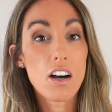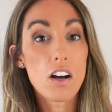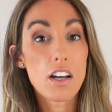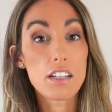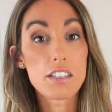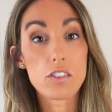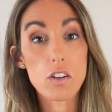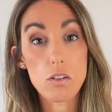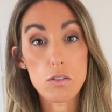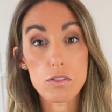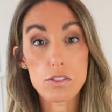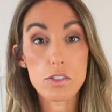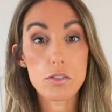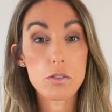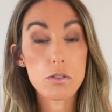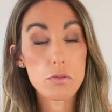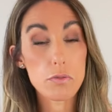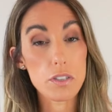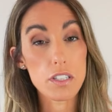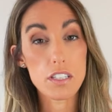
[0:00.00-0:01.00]
is also
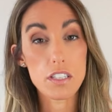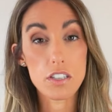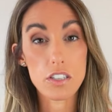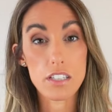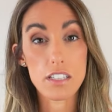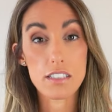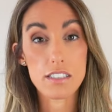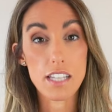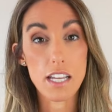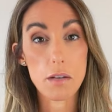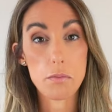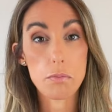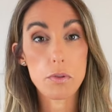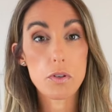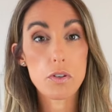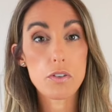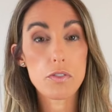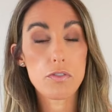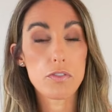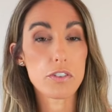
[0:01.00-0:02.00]
a really good
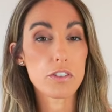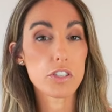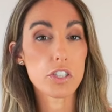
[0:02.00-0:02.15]
example for